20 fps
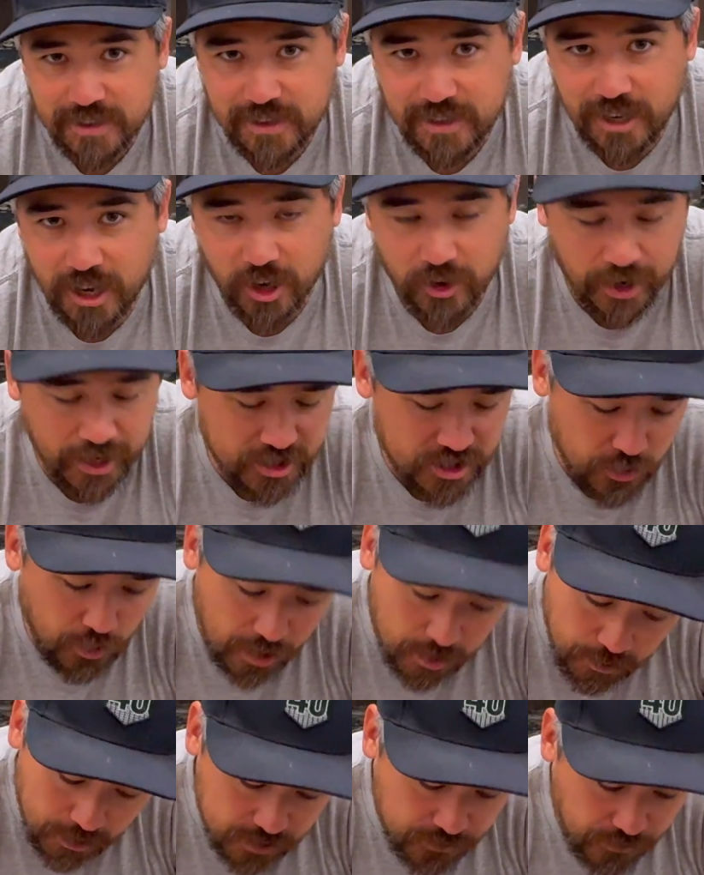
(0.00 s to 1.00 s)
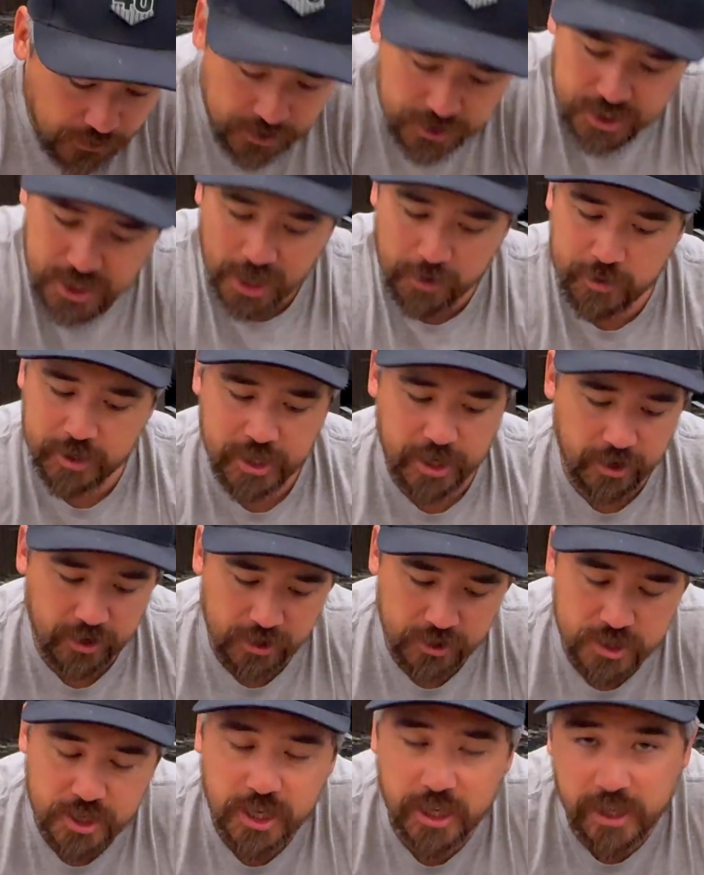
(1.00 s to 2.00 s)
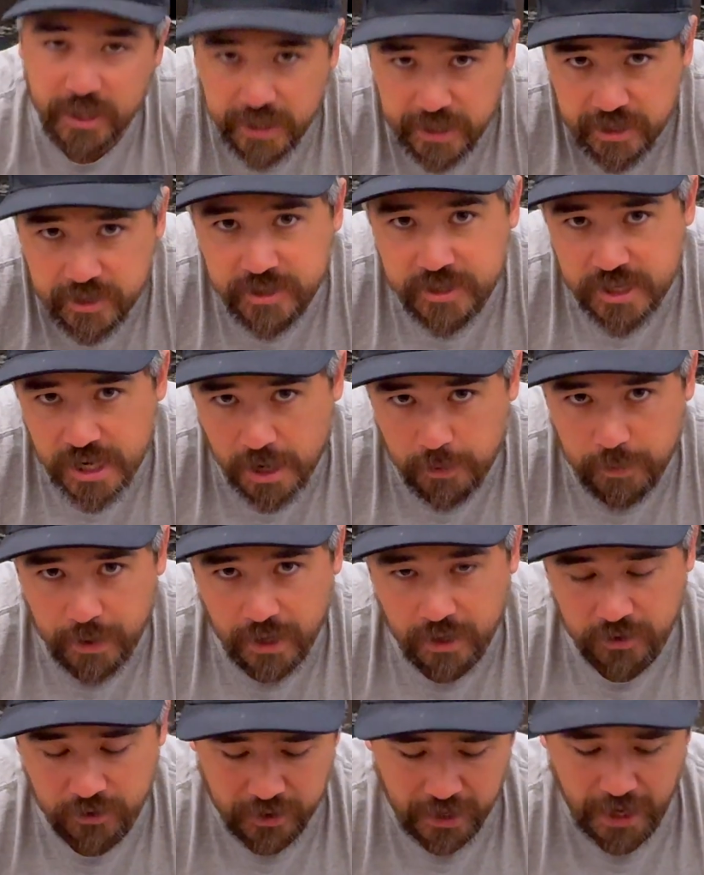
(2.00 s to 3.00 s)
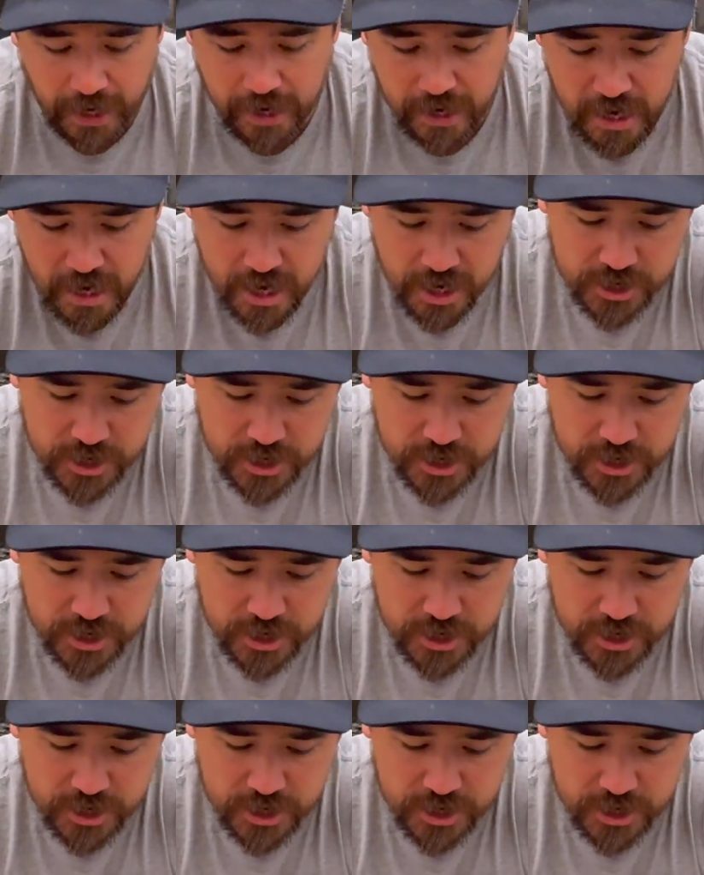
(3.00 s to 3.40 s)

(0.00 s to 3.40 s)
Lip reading: All right, so one of the most versatile materials, you need dubbing, okay?